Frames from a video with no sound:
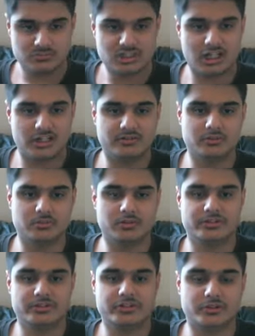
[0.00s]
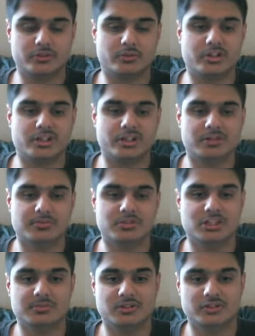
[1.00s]
Hi everyone, this is Rated M
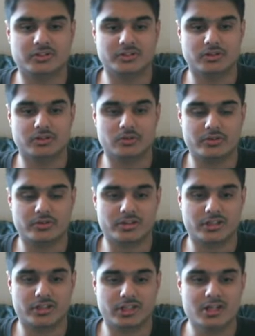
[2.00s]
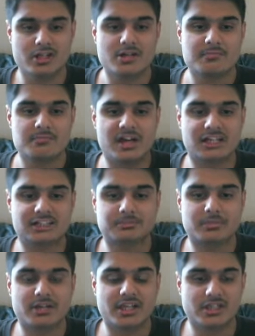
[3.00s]
Gaming Zero with a Max
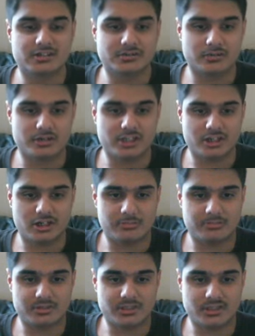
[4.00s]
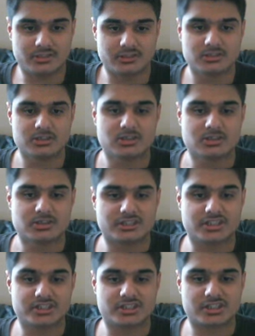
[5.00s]
Payne 3 update.
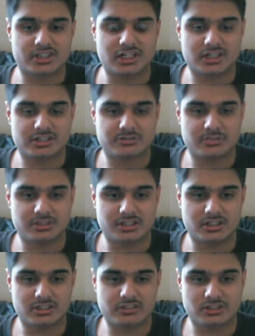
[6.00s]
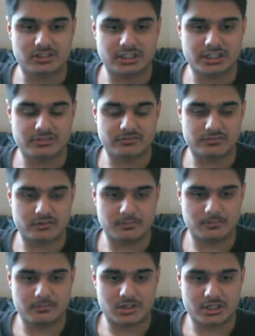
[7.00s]
Yes, it has been delayed
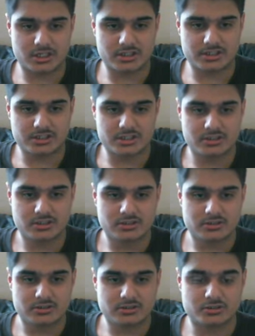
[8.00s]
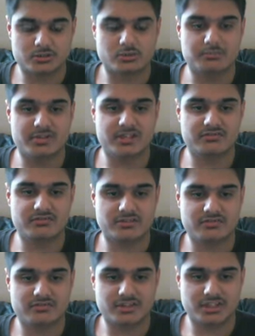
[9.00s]
from March to May
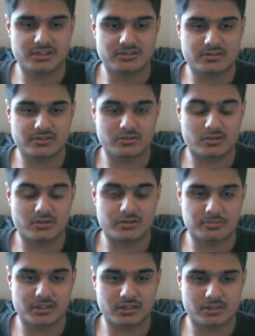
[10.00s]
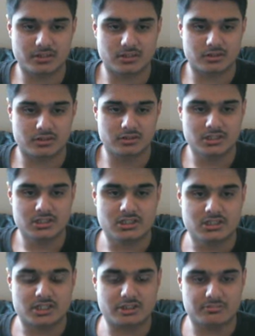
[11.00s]
15th North America
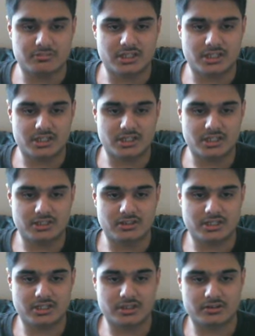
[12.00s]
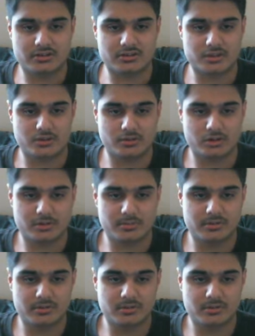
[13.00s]
and May 18th Europe.